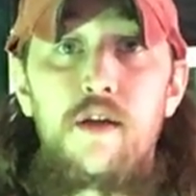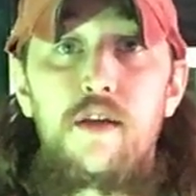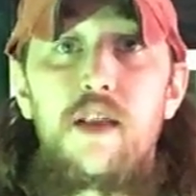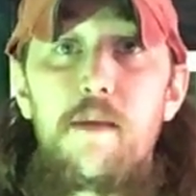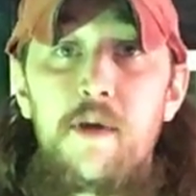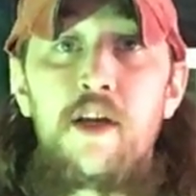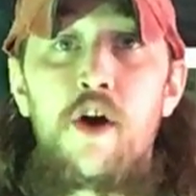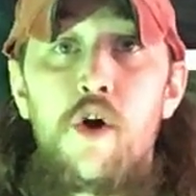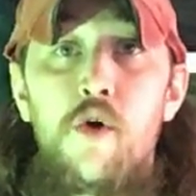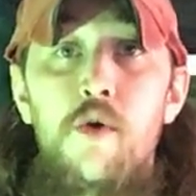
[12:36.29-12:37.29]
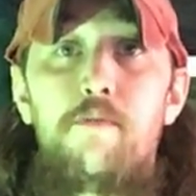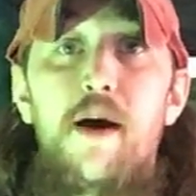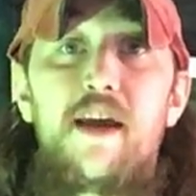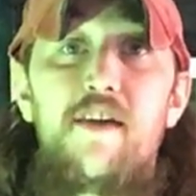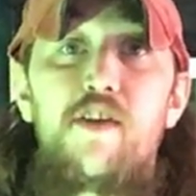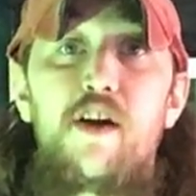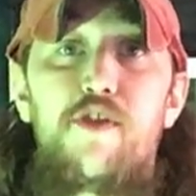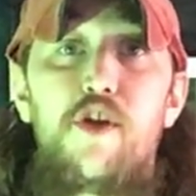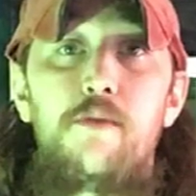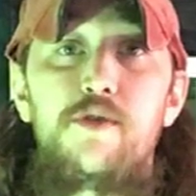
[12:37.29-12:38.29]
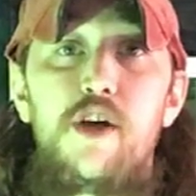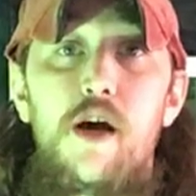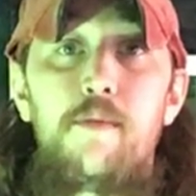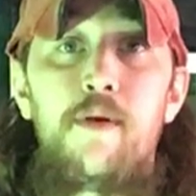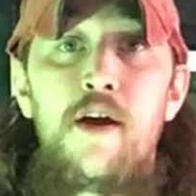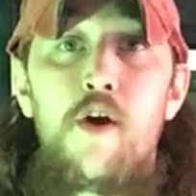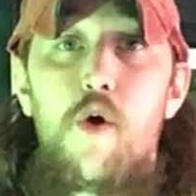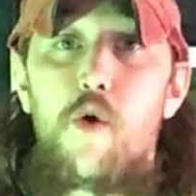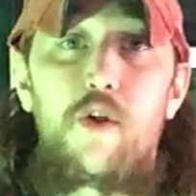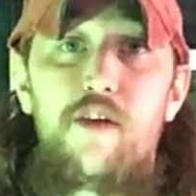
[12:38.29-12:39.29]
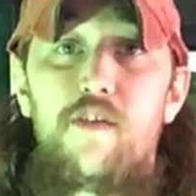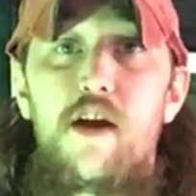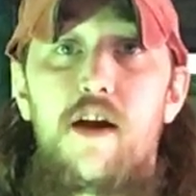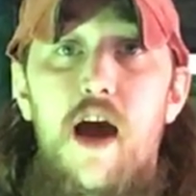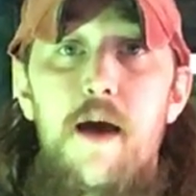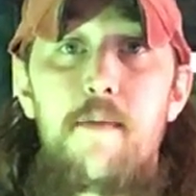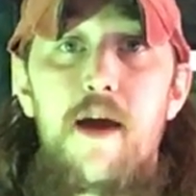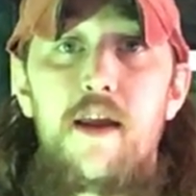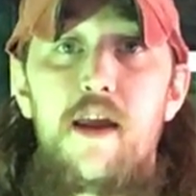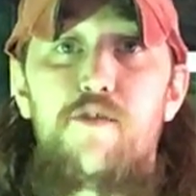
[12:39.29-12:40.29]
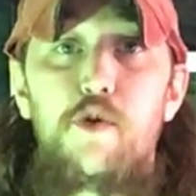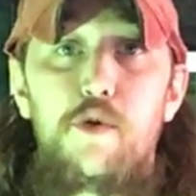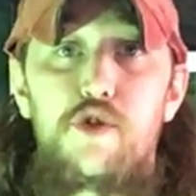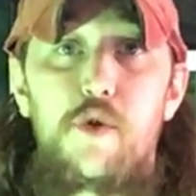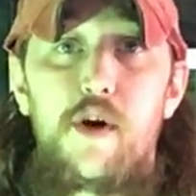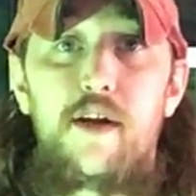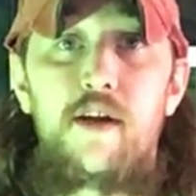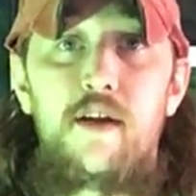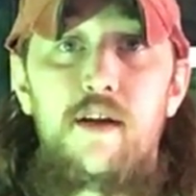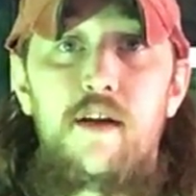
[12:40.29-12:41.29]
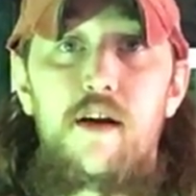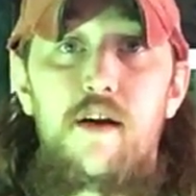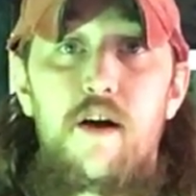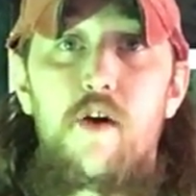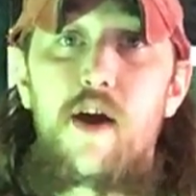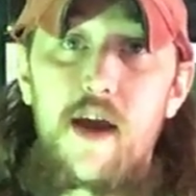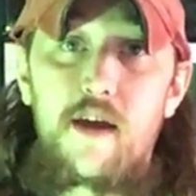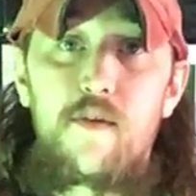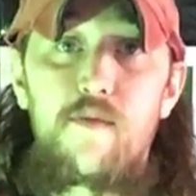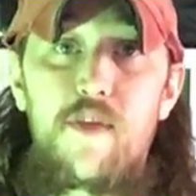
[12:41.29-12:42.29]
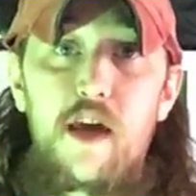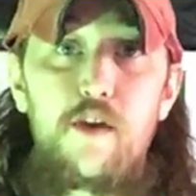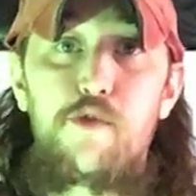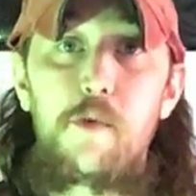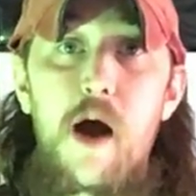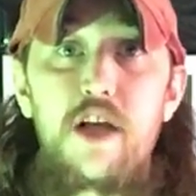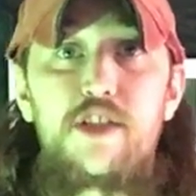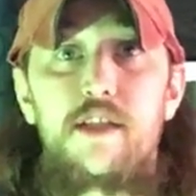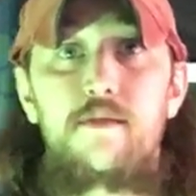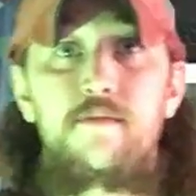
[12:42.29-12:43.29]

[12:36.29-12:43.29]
let me know by giving a thumbs up or leaving a comment if you enjoyed. Okay, thank you for watching.